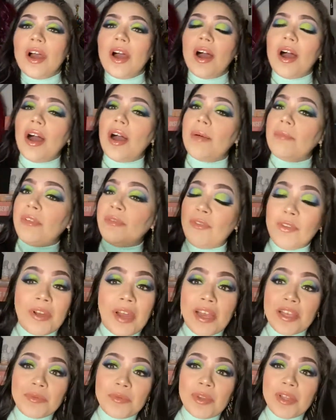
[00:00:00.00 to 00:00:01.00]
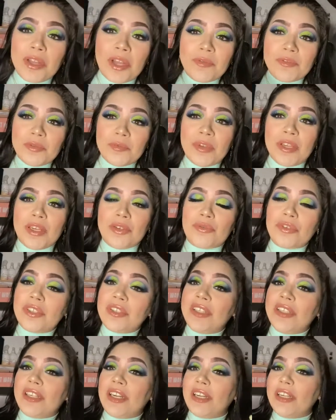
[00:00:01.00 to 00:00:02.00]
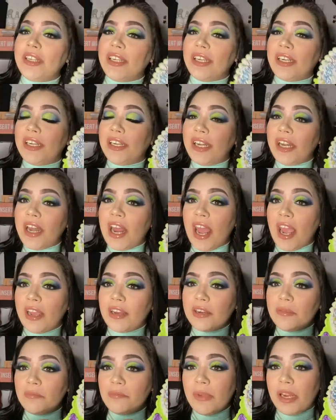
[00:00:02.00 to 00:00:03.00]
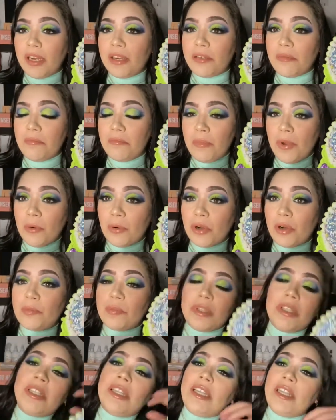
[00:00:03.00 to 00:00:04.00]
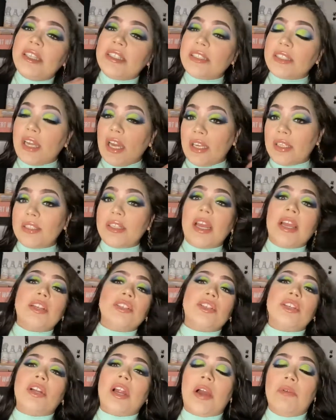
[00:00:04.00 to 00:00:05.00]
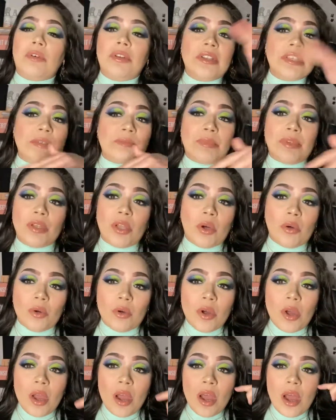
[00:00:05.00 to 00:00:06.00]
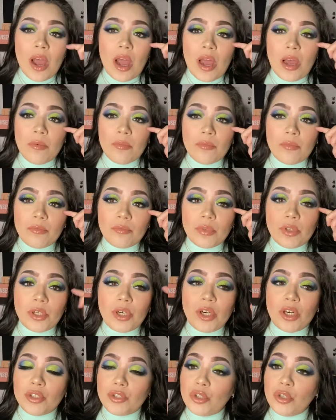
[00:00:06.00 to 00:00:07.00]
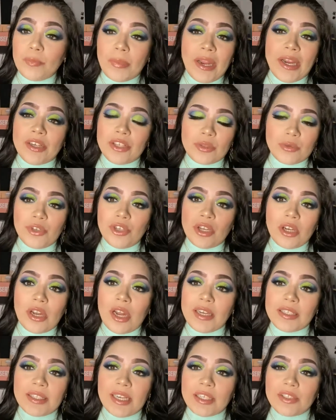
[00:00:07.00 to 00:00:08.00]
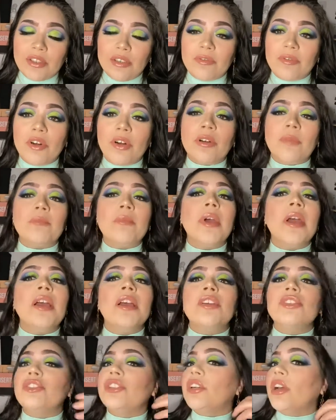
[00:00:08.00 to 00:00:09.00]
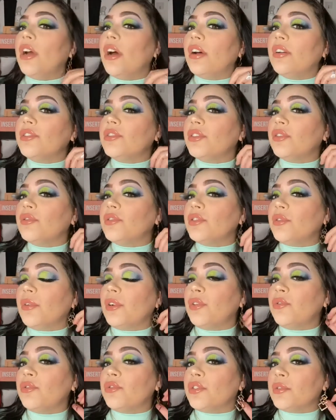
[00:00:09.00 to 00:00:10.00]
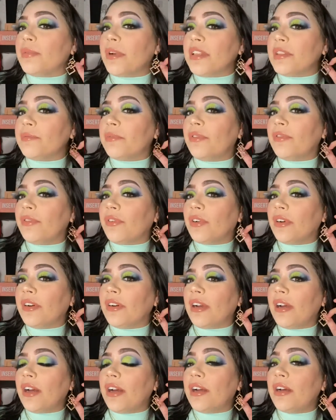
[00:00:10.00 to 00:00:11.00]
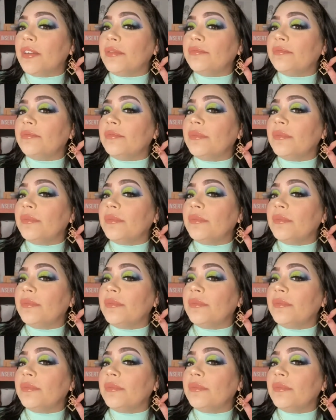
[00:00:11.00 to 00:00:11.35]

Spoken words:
If you guys would love to be interested in getting a handmade mirror, please contact her. I will list below her two pages where you can contact her from. She also is the one who's responsible for